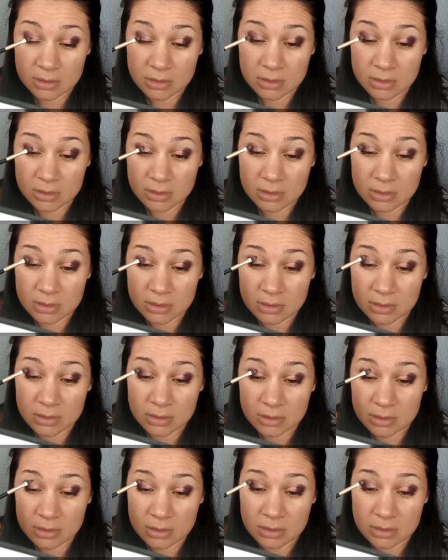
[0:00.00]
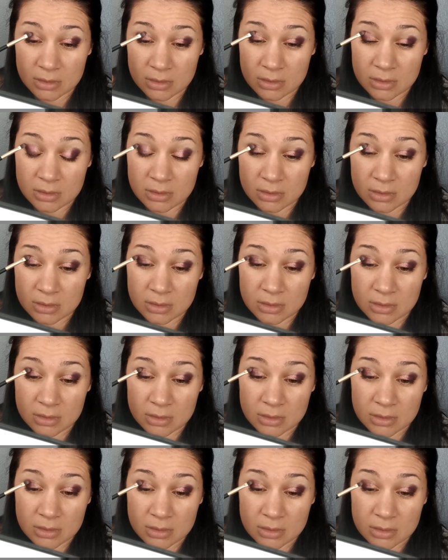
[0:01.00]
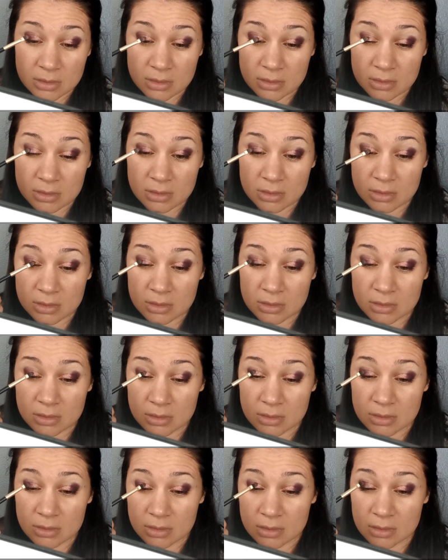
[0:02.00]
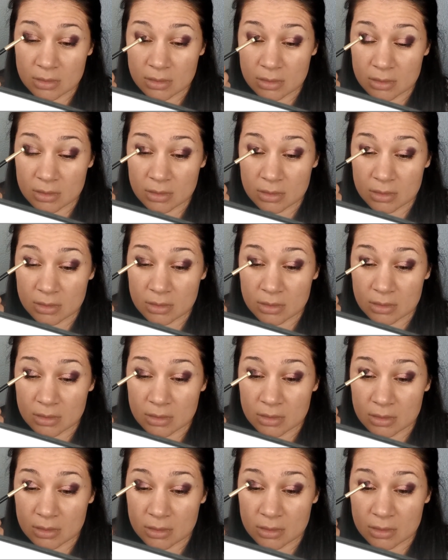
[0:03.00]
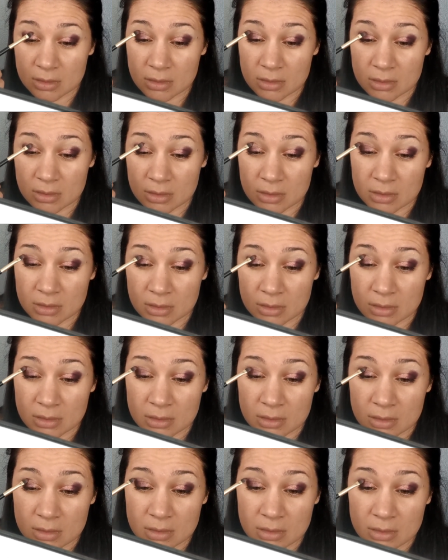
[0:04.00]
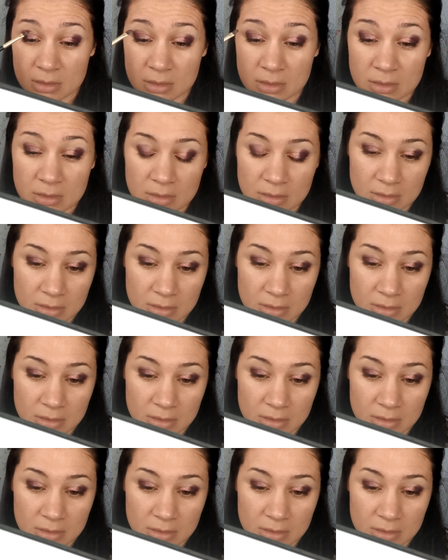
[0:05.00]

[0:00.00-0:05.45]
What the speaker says: [no speech]